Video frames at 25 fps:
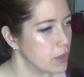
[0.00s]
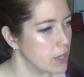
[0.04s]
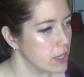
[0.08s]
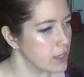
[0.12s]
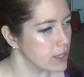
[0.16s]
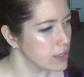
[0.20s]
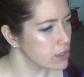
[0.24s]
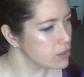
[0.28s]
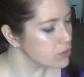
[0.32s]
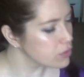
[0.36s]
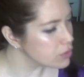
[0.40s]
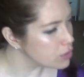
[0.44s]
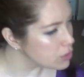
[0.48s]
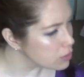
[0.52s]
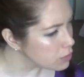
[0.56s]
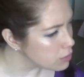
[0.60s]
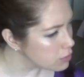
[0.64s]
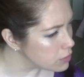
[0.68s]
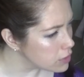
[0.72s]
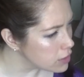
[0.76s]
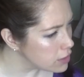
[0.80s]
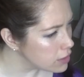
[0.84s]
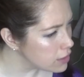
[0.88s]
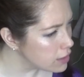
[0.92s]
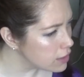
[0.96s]
And that's
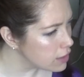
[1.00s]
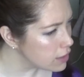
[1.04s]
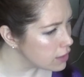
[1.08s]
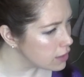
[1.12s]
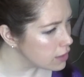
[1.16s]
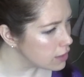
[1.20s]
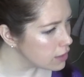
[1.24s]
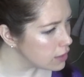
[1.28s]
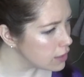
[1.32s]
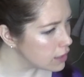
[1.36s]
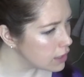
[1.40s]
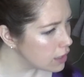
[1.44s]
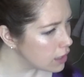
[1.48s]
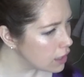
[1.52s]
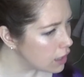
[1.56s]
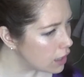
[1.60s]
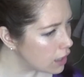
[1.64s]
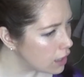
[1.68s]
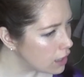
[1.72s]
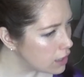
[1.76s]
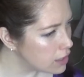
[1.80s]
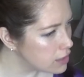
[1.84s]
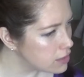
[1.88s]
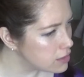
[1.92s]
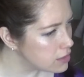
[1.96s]
from
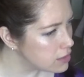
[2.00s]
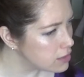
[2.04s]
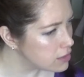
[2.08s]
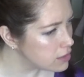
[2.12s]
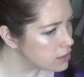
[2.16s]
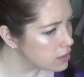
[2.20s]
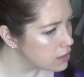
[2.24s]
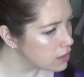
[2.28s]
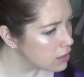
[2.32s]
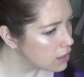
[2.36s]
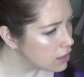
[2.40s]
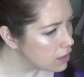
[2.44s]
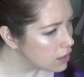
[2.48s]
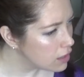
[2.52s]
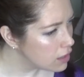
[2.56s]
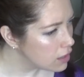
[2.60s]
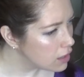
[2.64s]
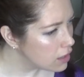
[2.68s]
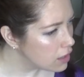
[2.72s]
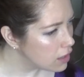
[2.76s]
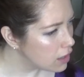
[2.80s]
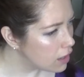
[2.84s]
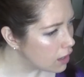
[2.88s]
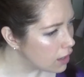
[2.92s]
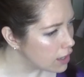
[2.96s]
Nihaz
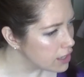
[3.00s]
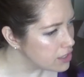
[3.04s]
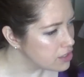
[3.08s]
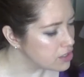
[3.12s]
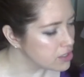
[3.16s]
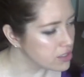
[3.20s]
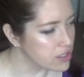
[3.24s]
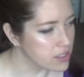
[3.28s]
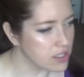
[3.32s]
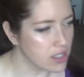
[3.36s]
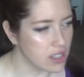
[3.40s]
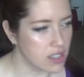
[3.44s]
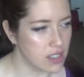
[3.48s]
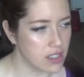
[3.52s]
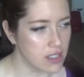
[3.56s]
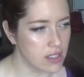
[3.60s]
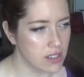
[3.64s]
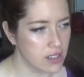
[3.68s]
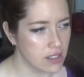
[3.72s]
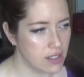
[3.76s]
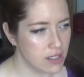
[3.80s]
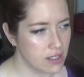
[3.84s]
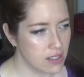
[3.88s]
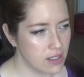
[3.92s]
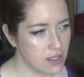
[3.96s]

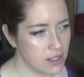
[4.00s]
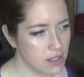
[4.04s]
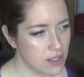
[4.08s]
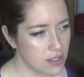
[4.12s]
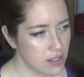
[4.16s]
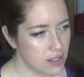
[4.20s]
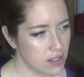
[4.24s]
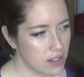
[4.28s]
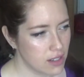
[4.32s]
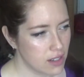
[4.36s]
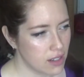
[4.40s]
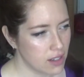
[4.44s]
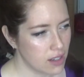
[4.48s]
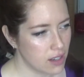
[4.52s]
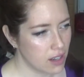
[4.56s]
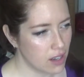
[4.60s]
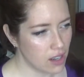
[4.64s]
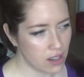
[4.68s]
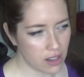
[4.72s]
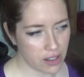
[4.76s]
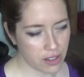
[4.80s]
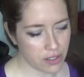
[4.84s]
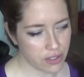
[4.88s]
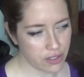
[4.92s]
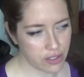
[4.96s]
Aitasan.
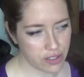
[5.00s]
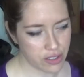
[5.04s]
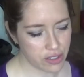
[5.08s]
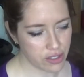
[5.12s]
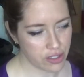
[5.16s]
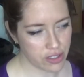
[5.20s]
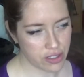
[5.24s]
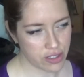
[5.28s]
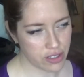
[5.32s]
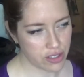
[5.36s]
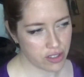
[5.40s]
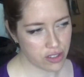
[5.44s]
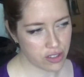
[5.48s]
Oh, just